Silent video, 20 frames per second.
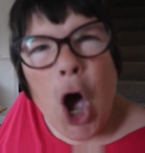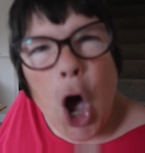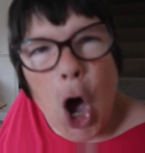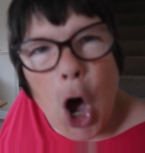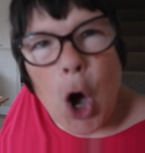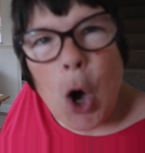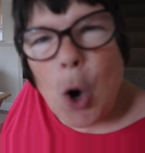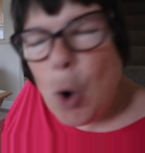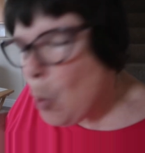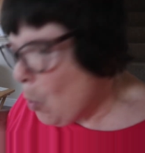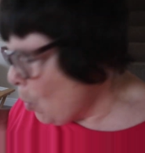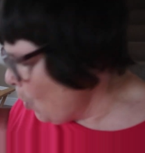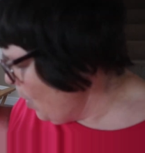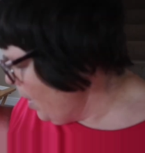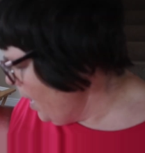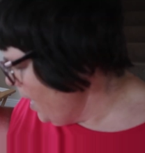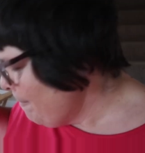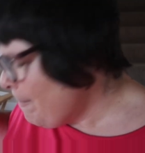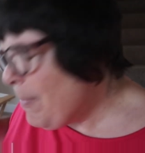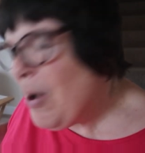a whole
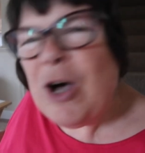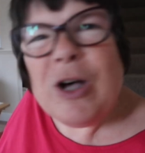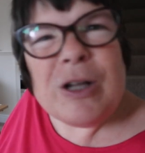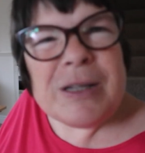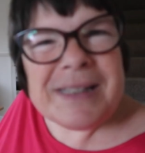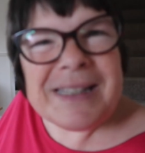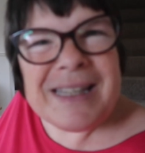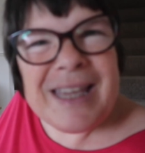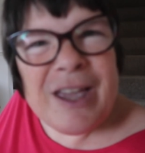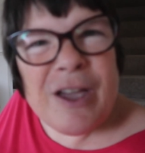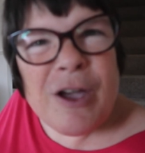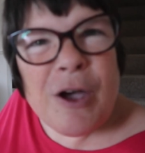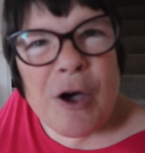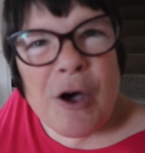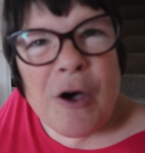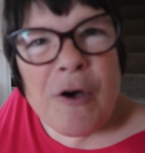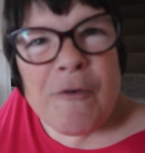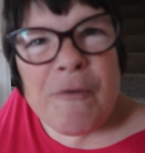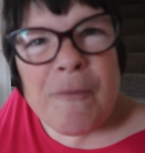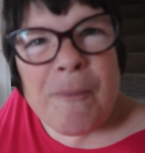basket
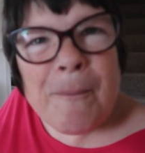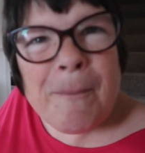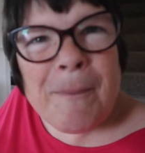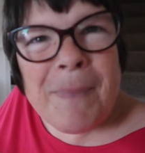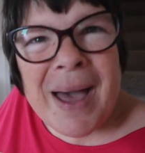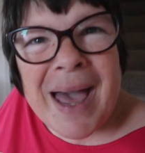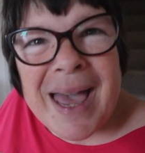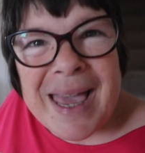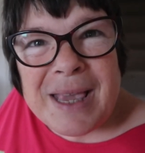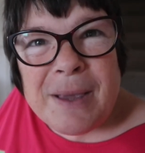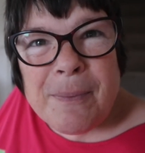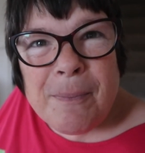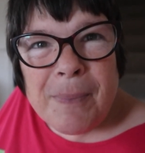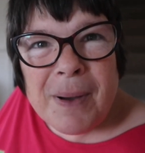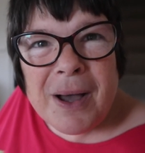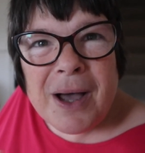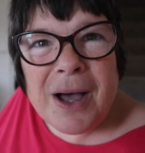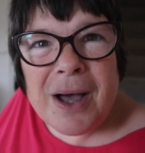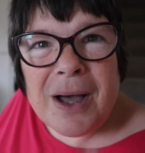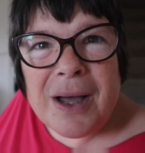of
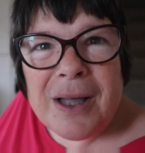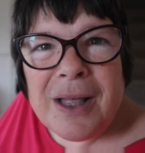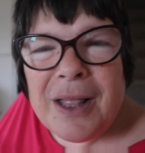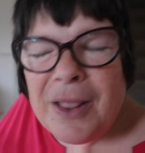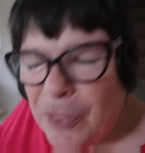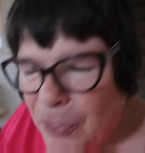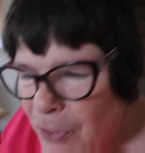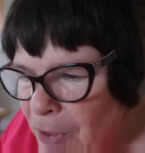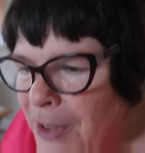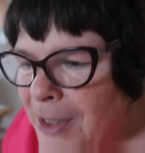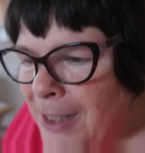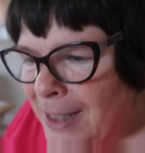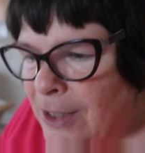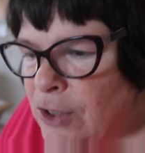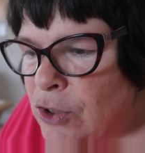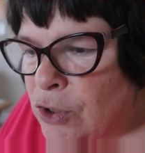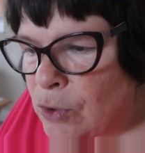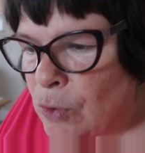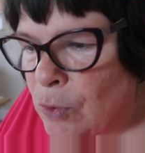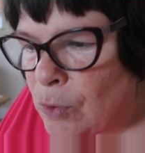paper that
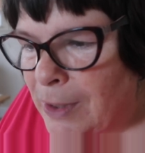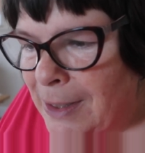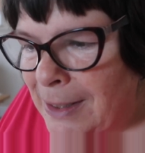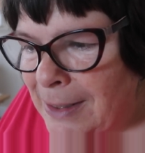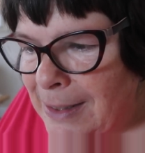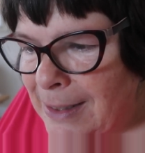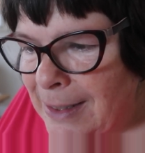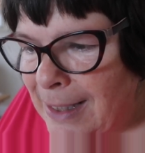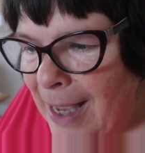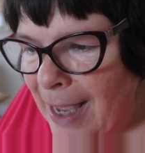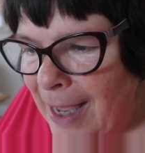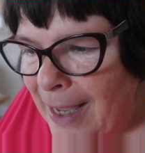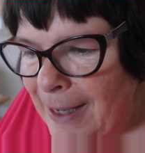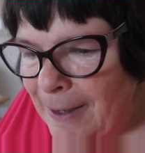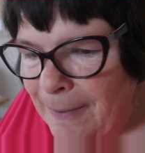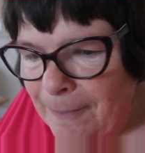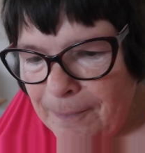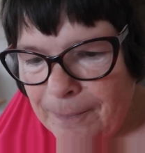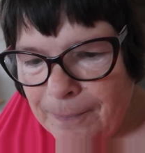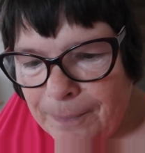needs sorting
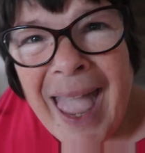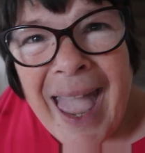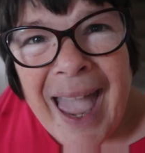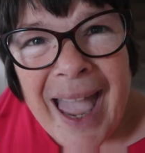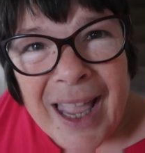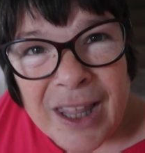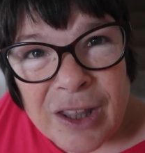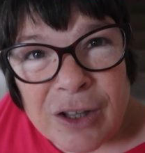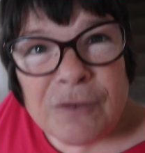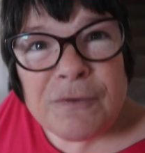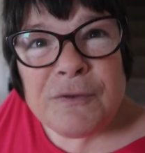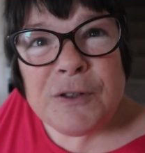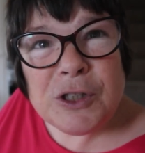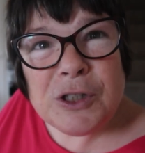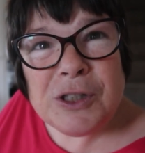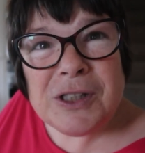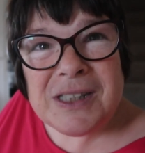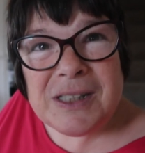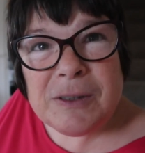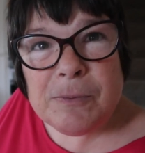today. And I've
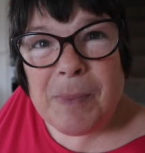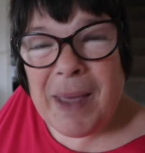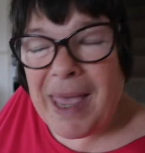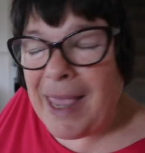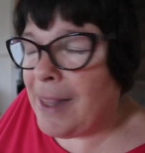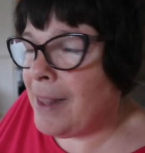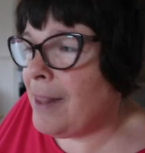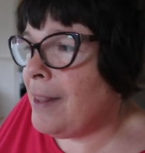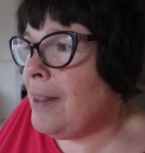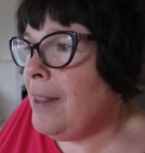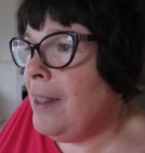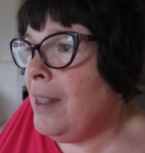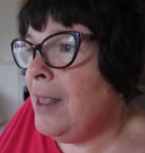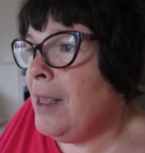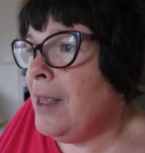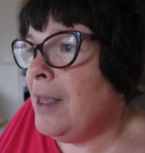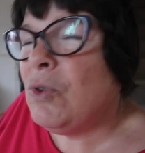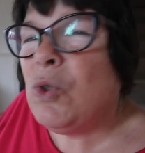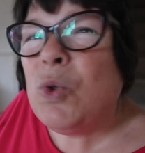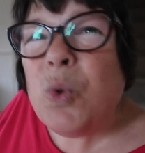just spent
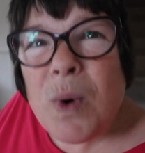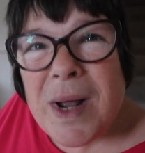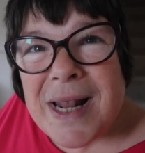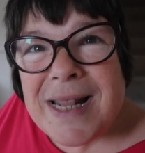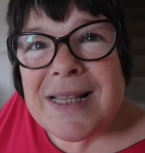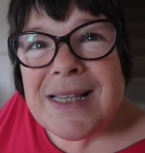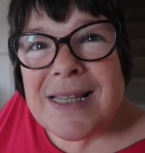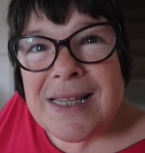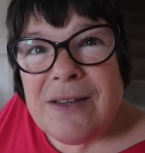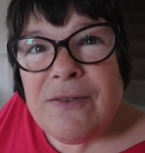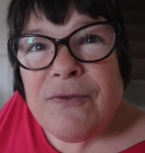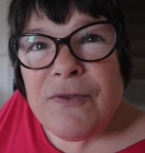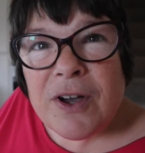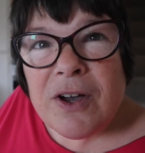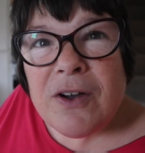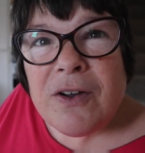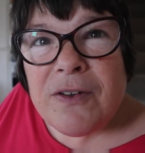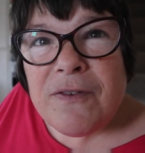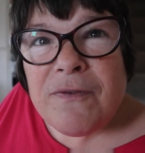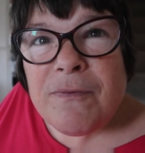
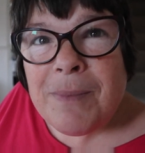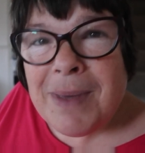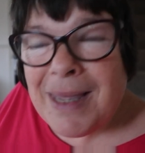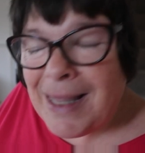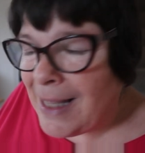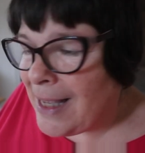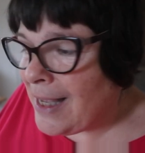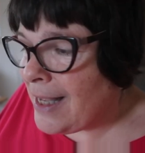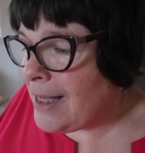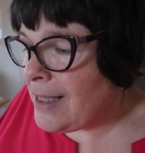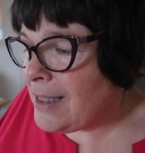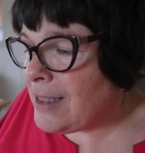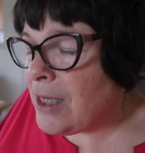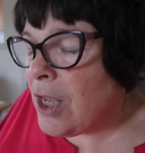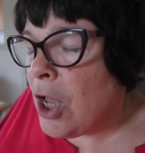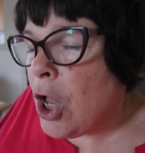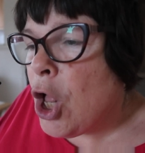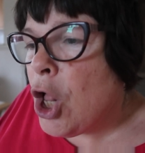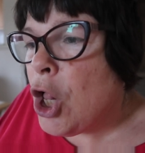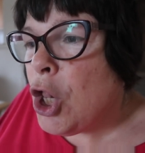25 minutes
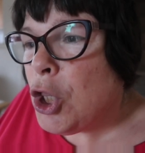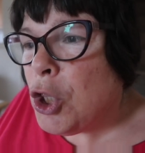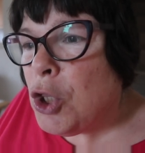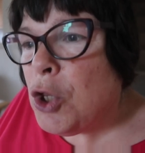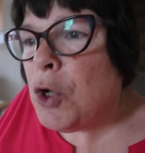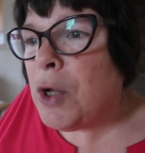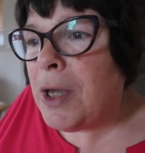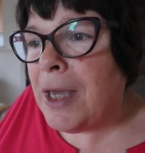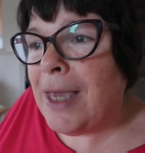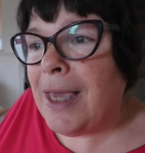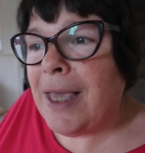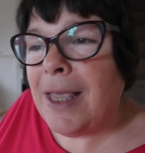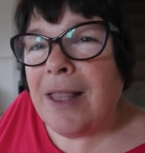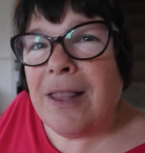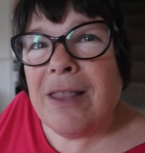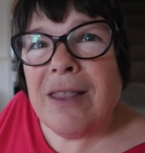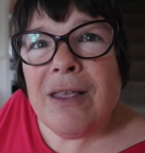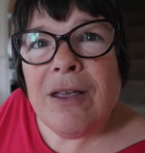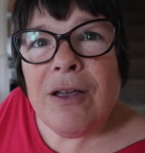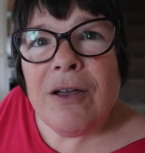
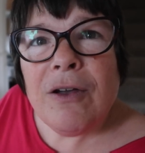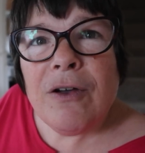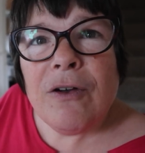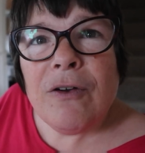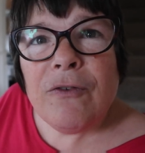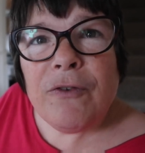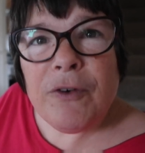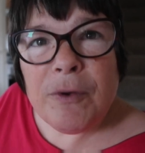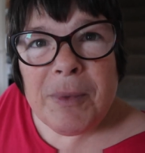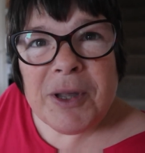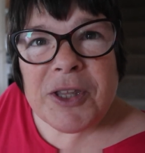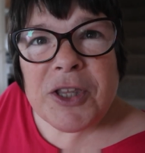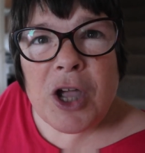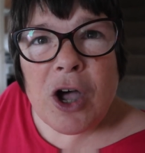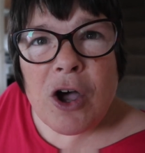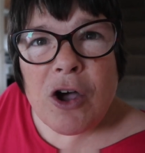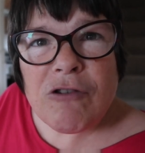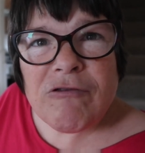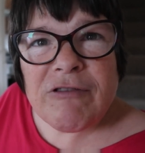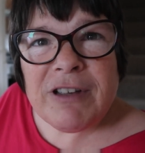looking for my
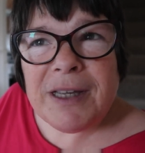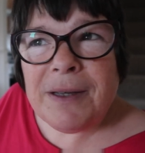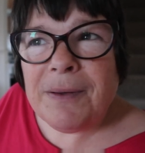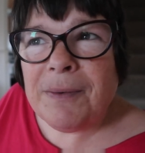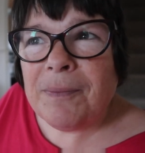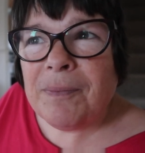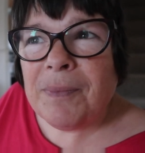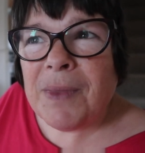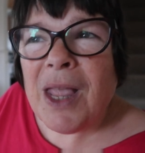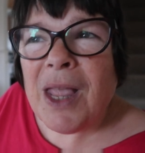diary.